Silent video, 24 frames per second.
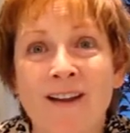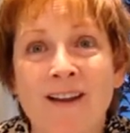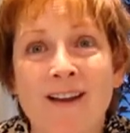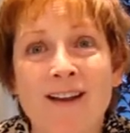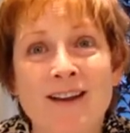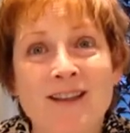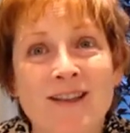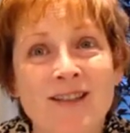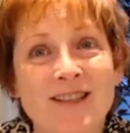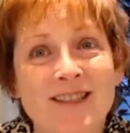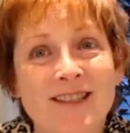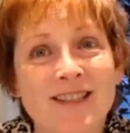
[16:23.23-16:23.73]

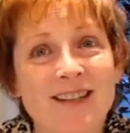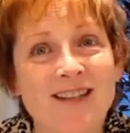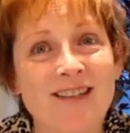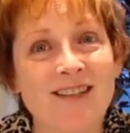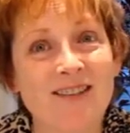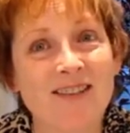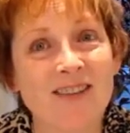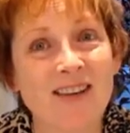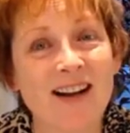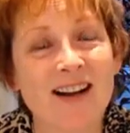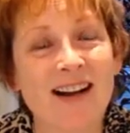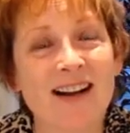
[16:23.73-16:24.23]

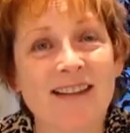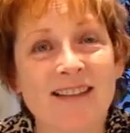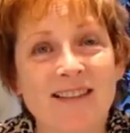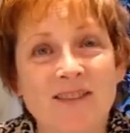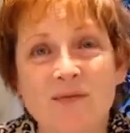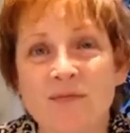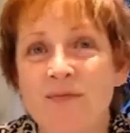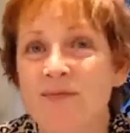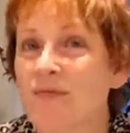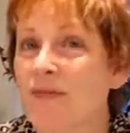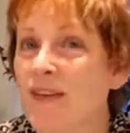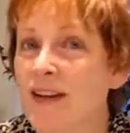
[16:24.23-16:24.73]
So,
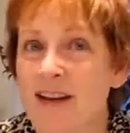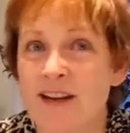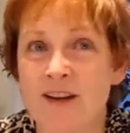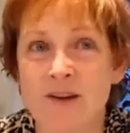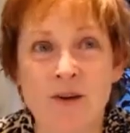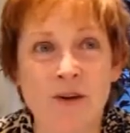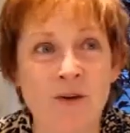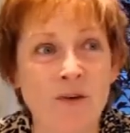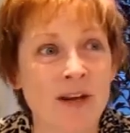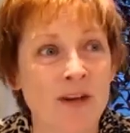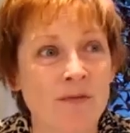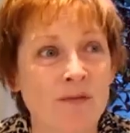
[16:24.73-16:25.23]
um, you
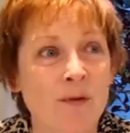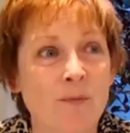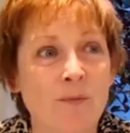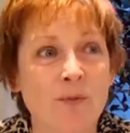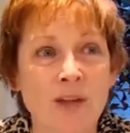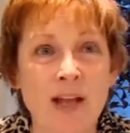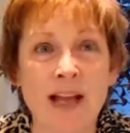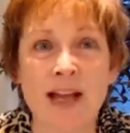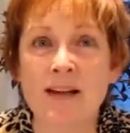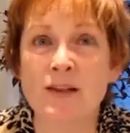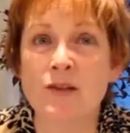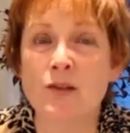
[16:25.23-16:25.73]
know, if a
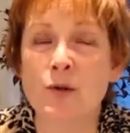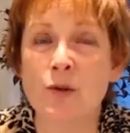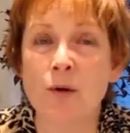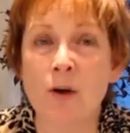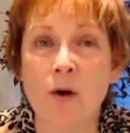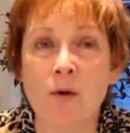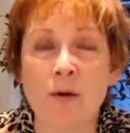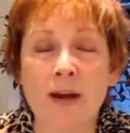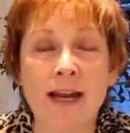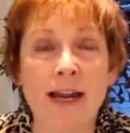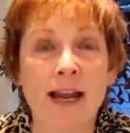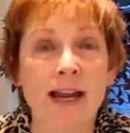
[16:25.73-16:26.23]
plant is
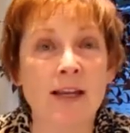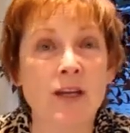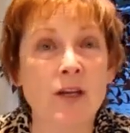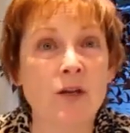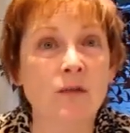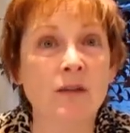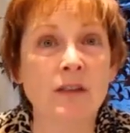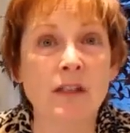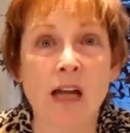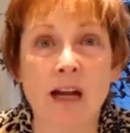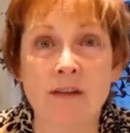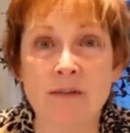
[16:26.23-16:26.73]
growing and you
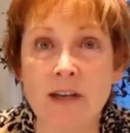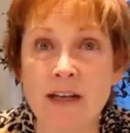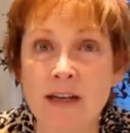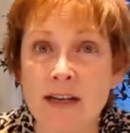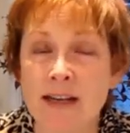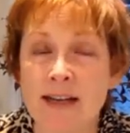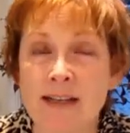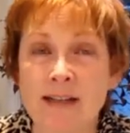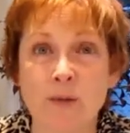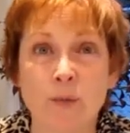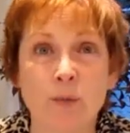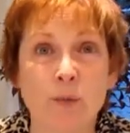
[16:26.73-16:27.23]
love it,
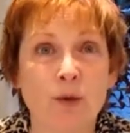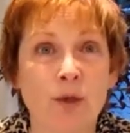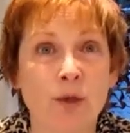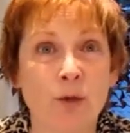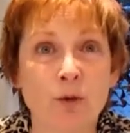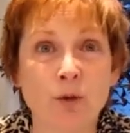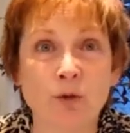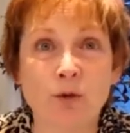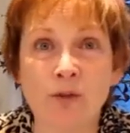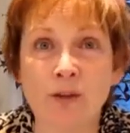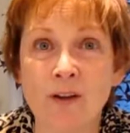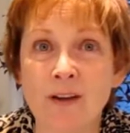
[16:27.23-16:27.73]
it's
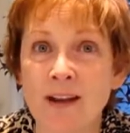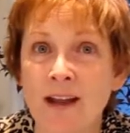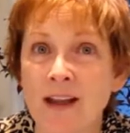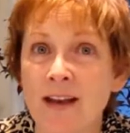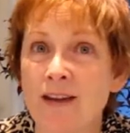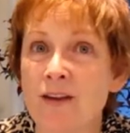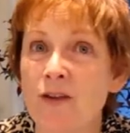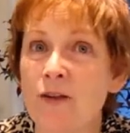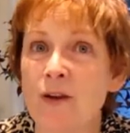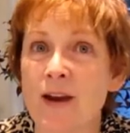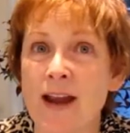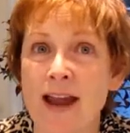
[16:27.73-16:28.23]
beautiful,
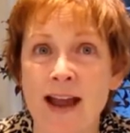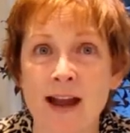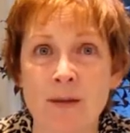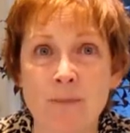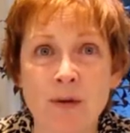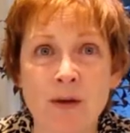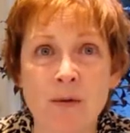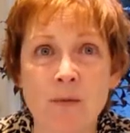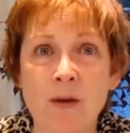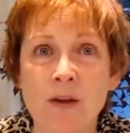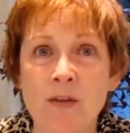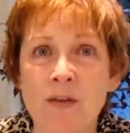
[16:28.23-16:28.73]
and you're
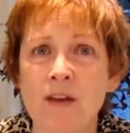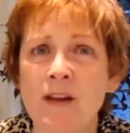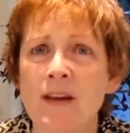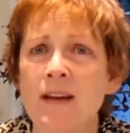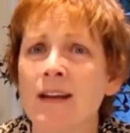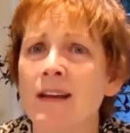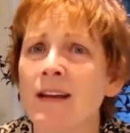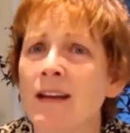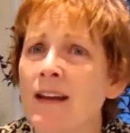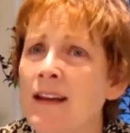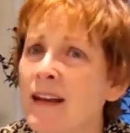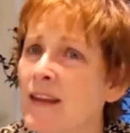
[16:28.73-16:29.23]
happy with it,
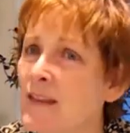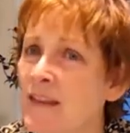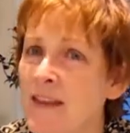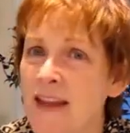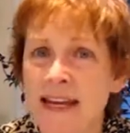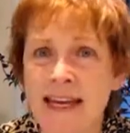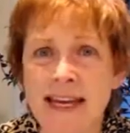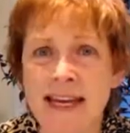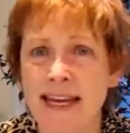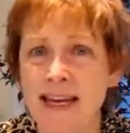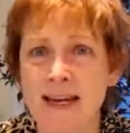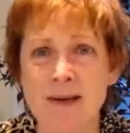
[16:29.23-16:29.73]

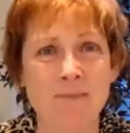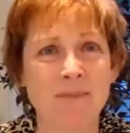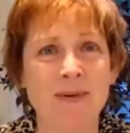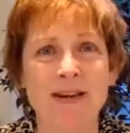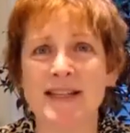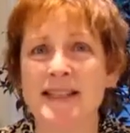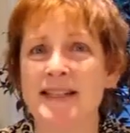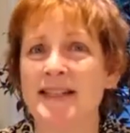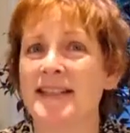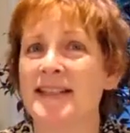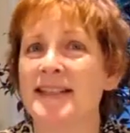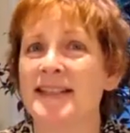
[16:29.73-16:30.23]
then keep
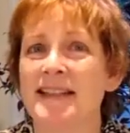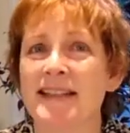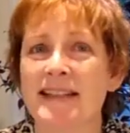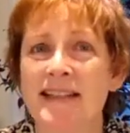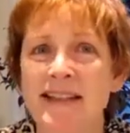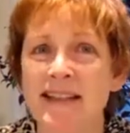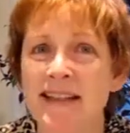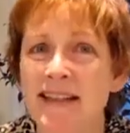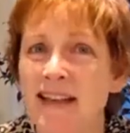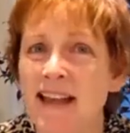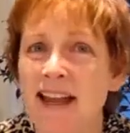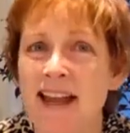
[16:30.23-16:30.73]
it.
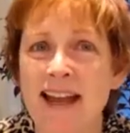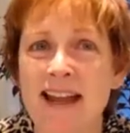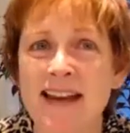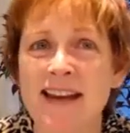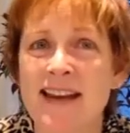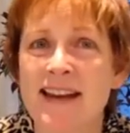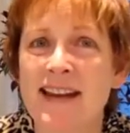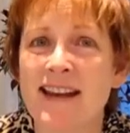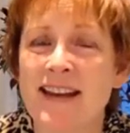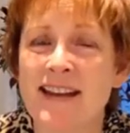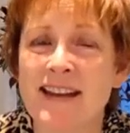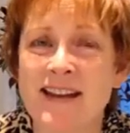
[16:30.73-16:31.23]

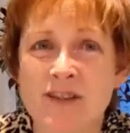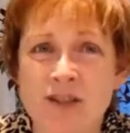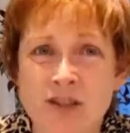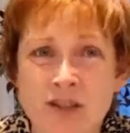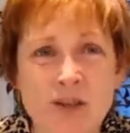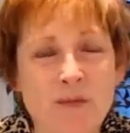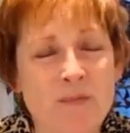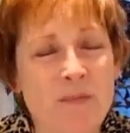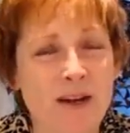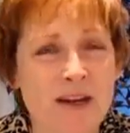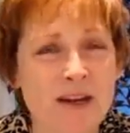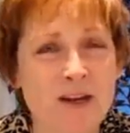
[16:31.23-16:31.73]
And it
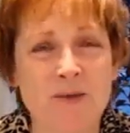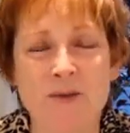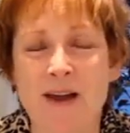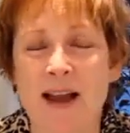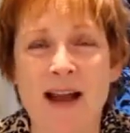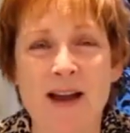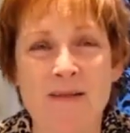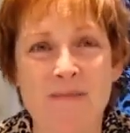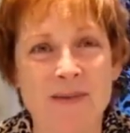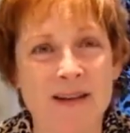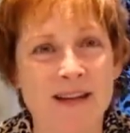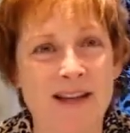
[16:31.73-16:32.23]
should make you
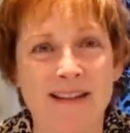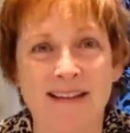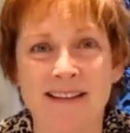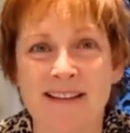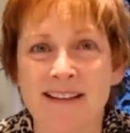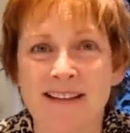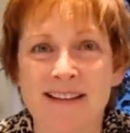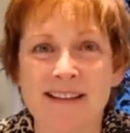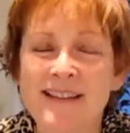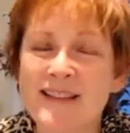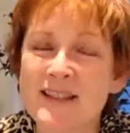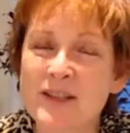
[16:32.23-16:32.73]
happy.
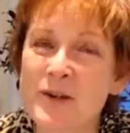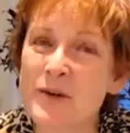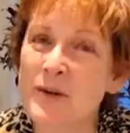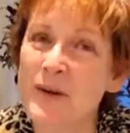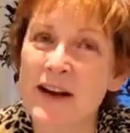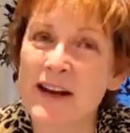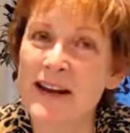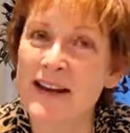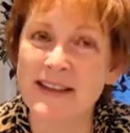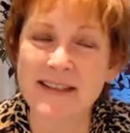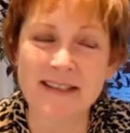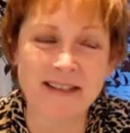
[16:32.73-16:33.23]
It's
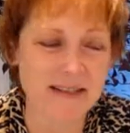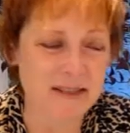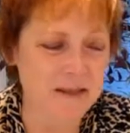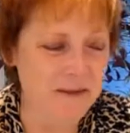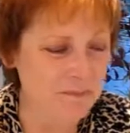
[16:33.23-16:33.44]
great.